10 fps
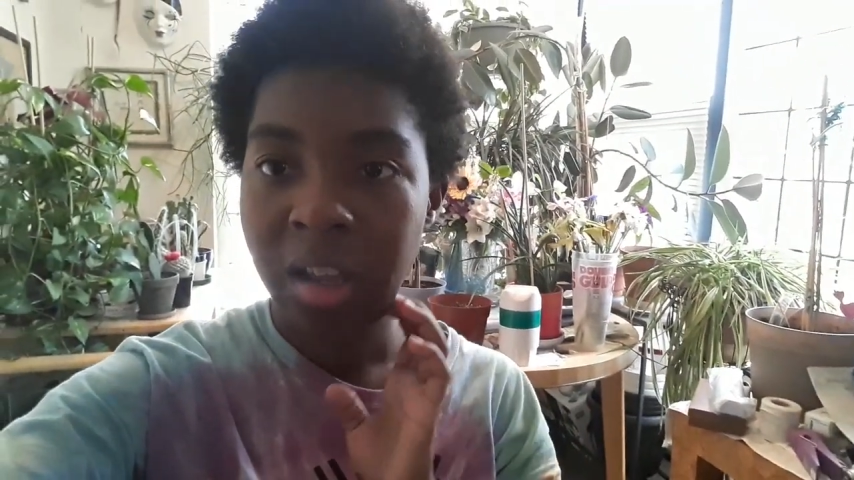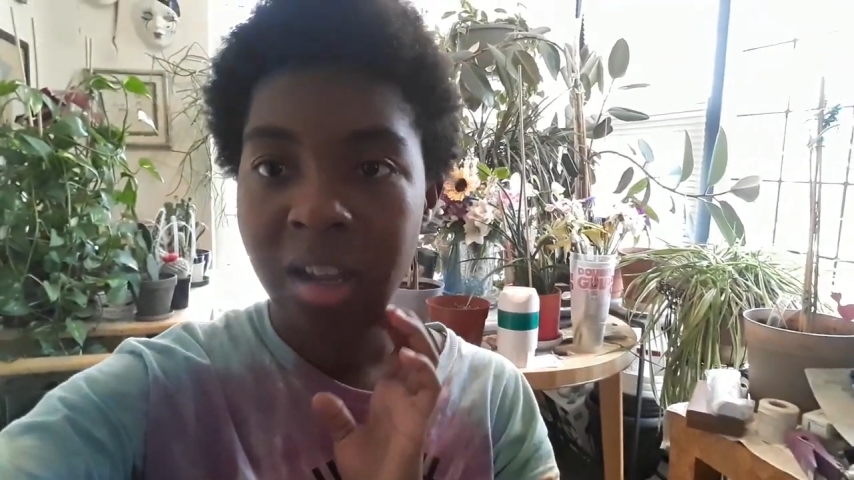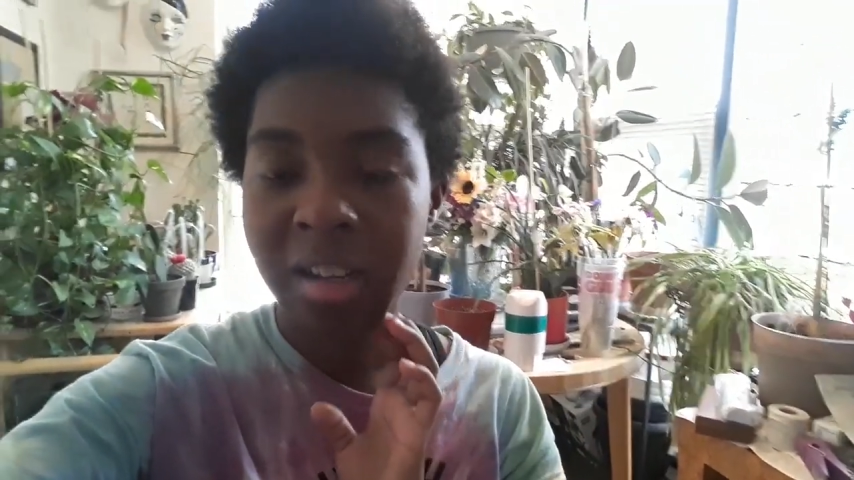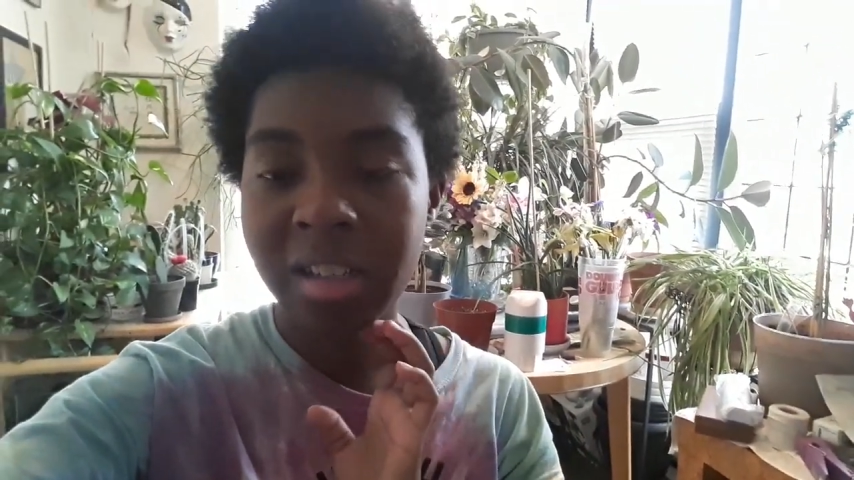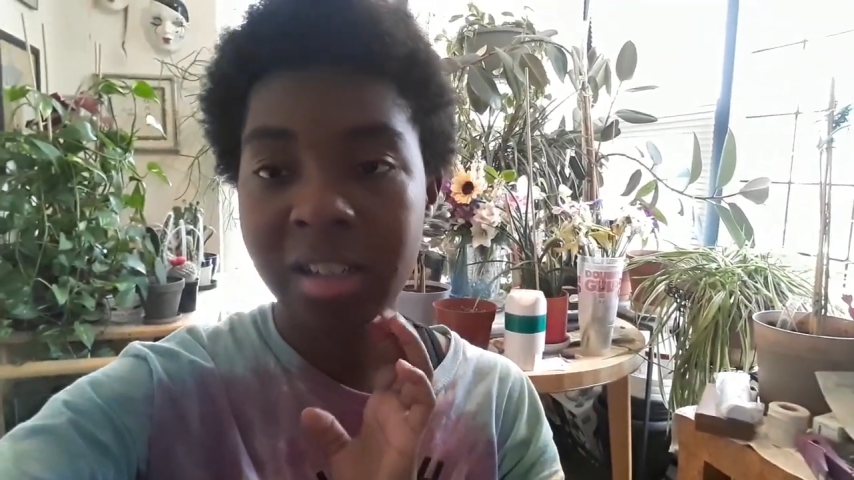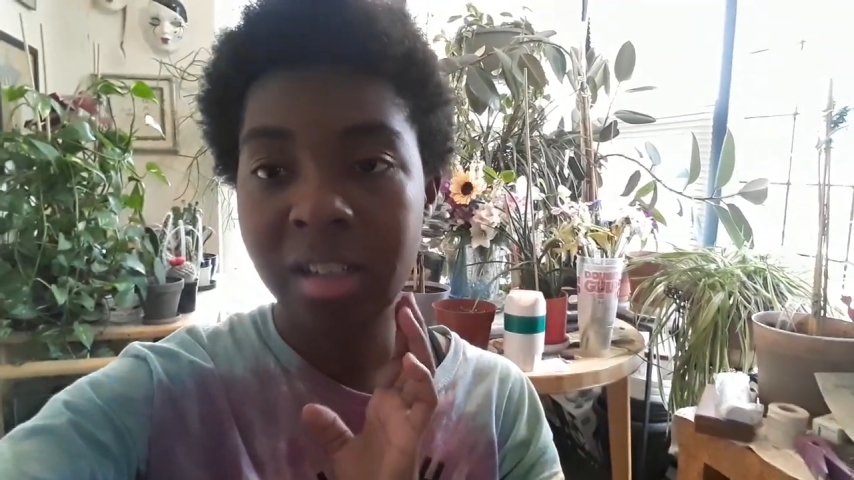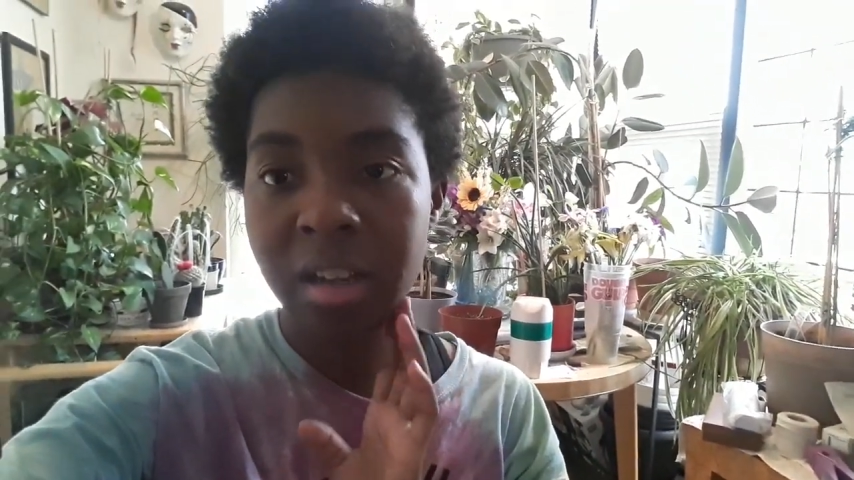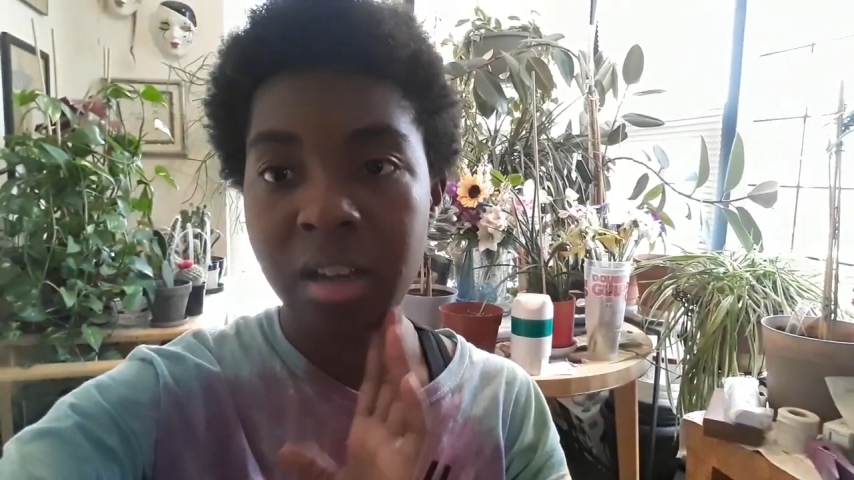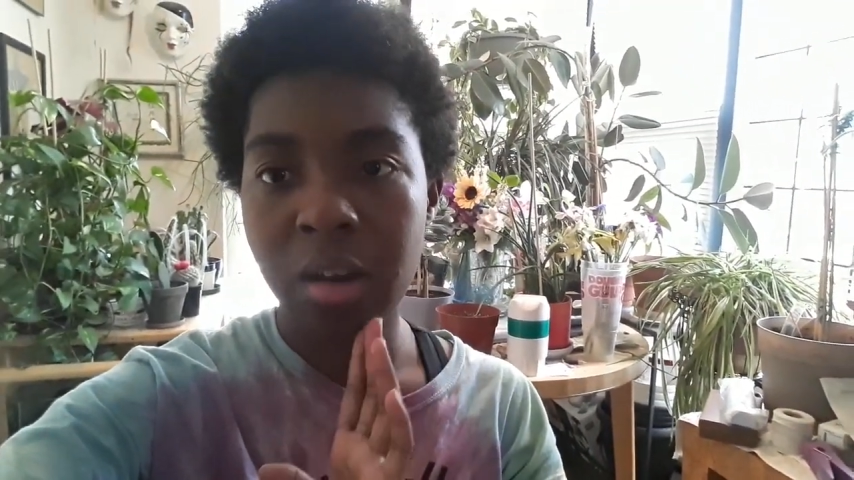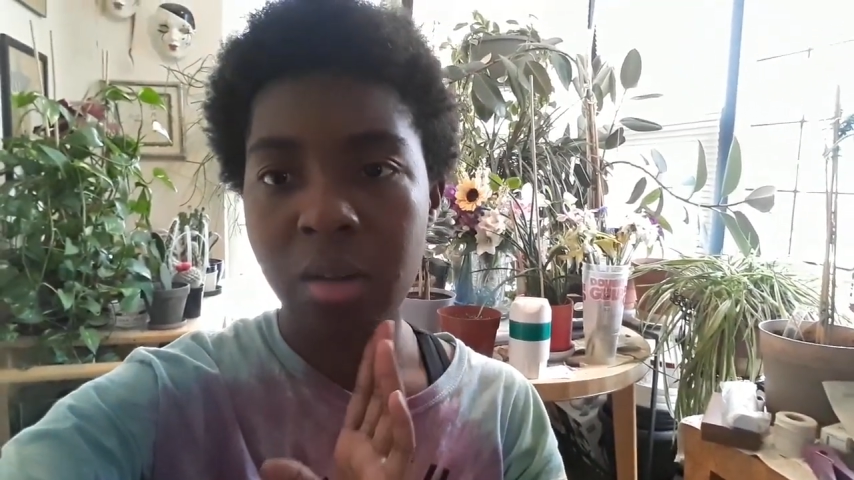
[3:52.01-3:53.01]
and he's
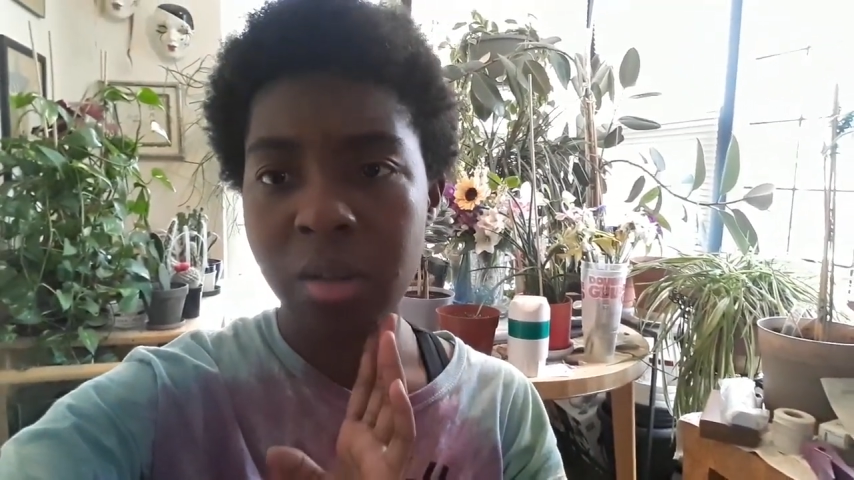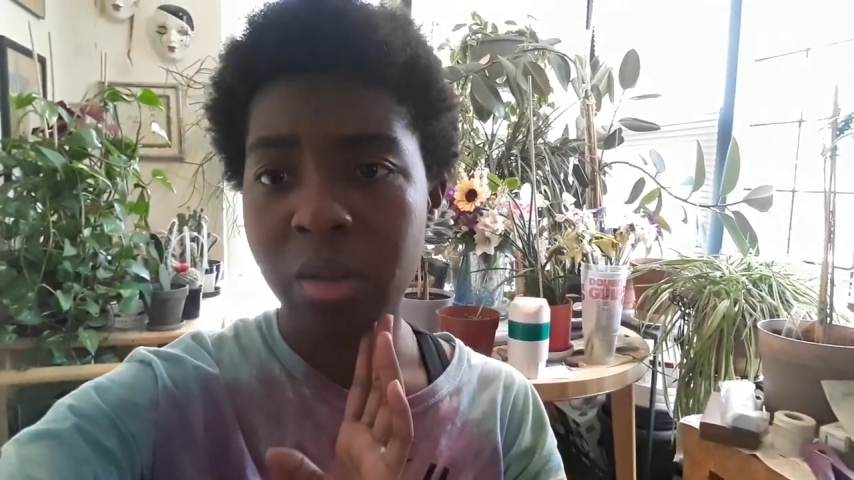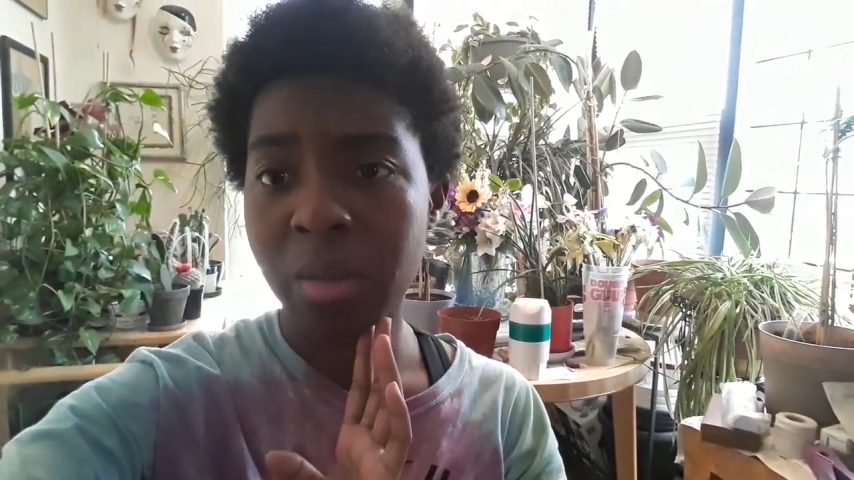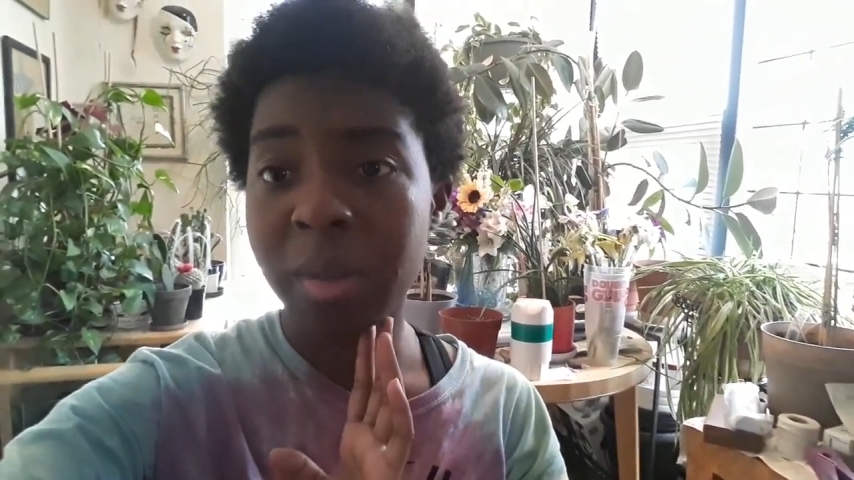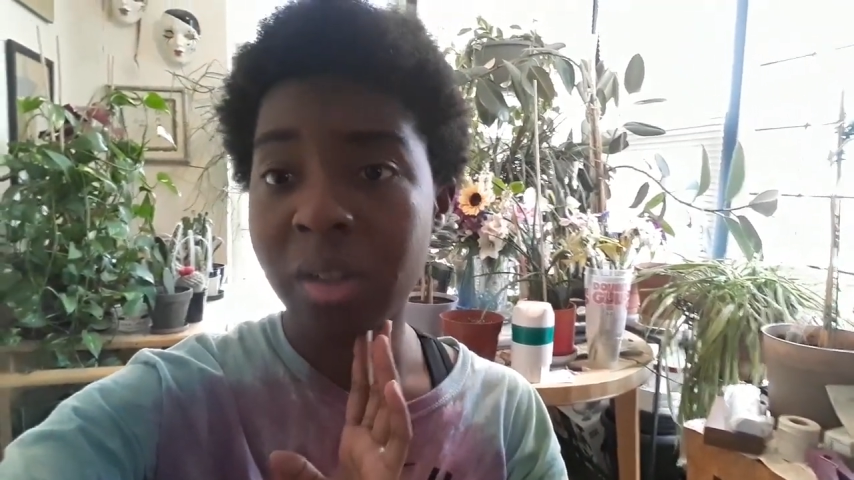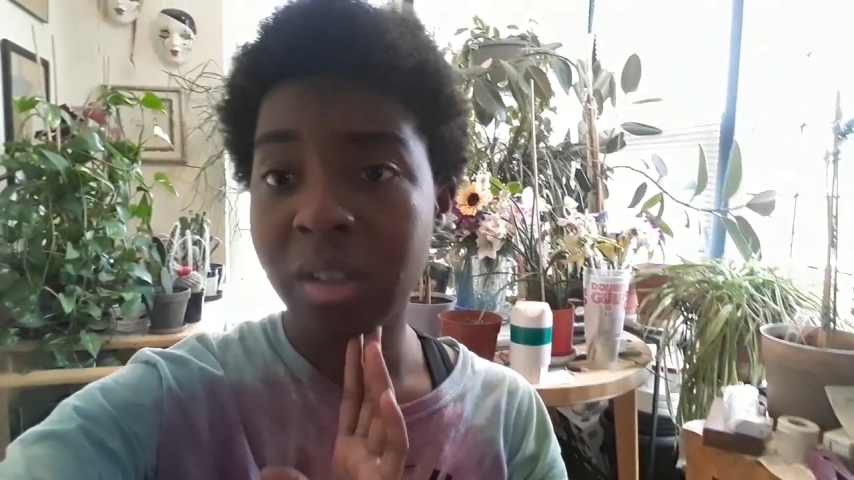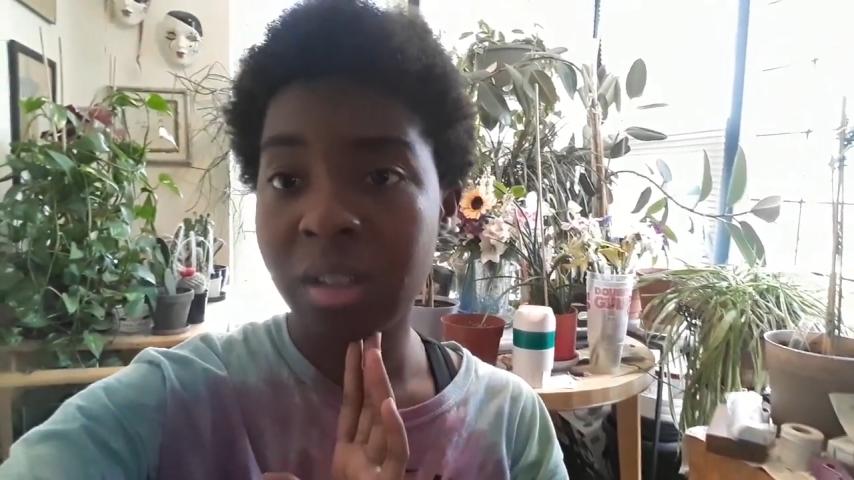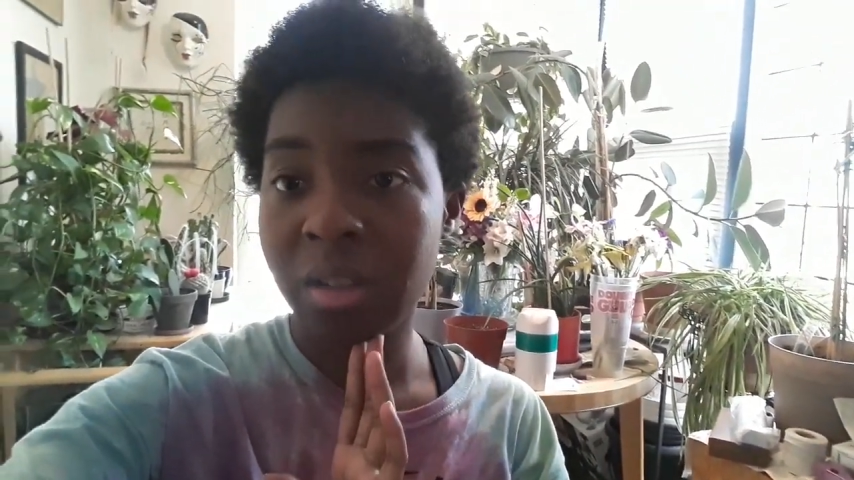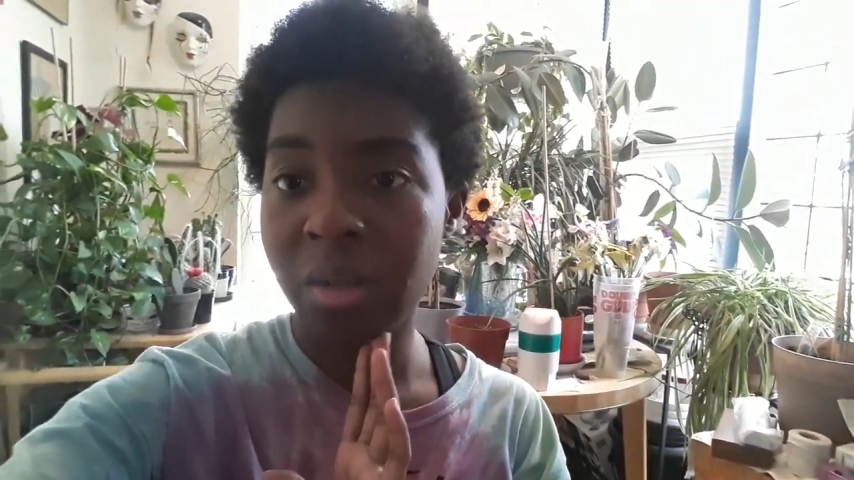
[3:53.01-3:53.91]
like, oh, you little bitches think you